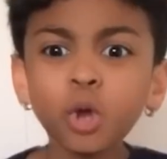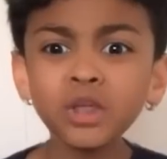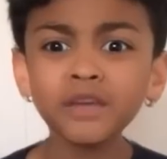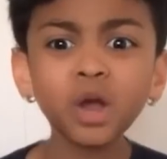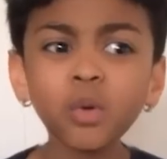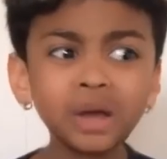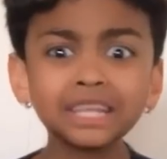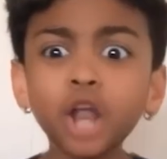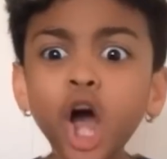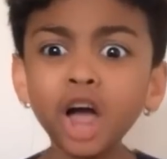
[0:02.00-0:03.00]
and your friend wasted
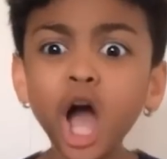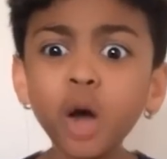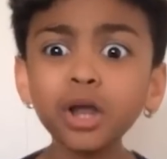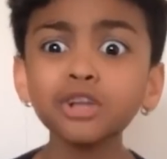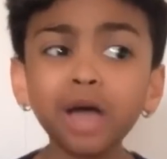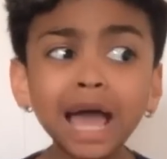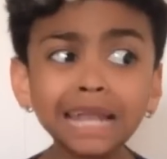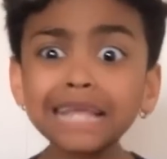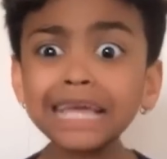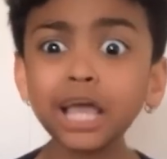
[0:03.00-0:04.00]
all the hot water, so I
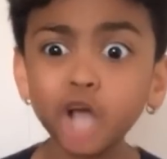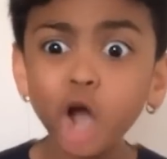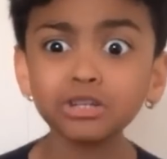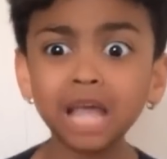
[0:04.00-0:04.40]
had to take a cold